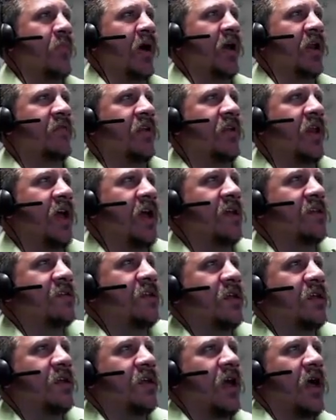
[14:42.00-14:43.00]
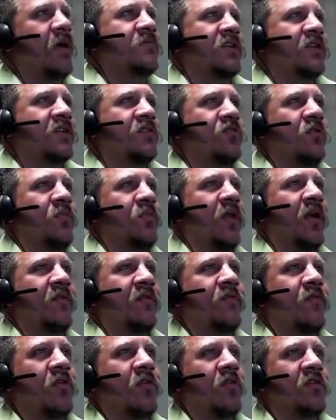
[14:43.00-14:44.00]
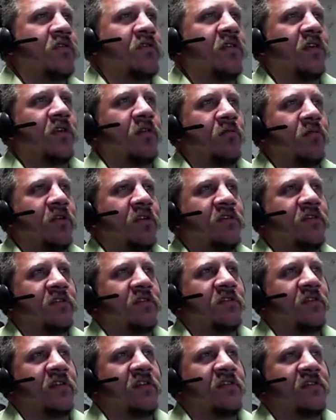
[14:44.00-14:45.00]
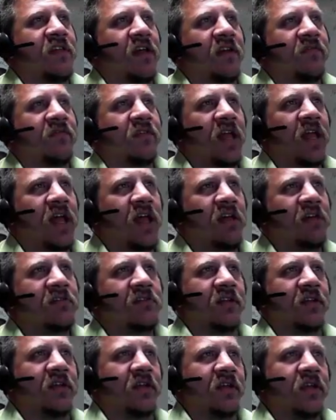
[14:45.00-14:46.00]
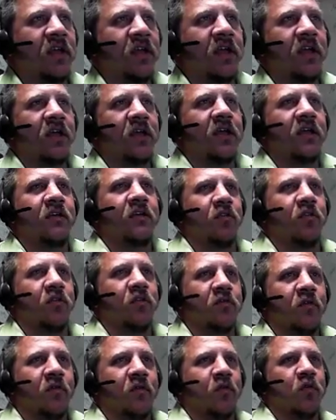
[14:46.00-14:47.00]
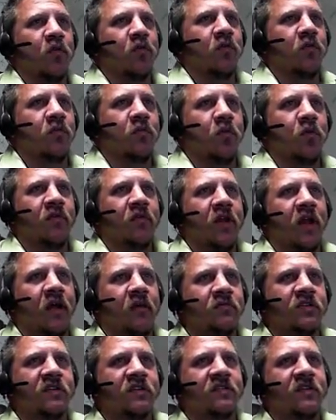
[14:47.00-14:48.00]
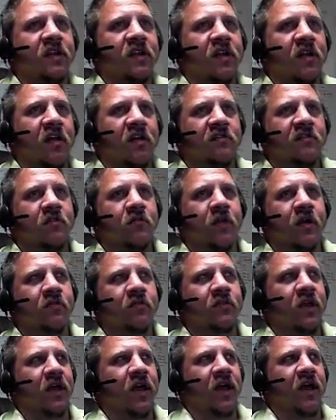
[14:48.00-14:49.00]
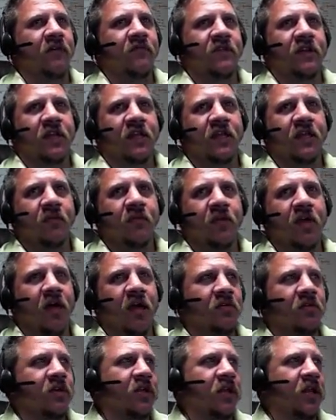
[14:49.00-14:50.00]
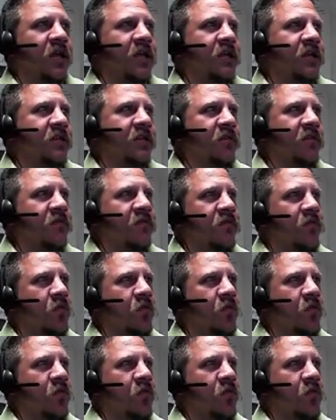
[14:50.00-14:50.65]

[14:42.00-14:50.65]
Body velocity, object to apply force till it reaches a set velocity. Used for moving objects at a constant rate without having to keep calculating the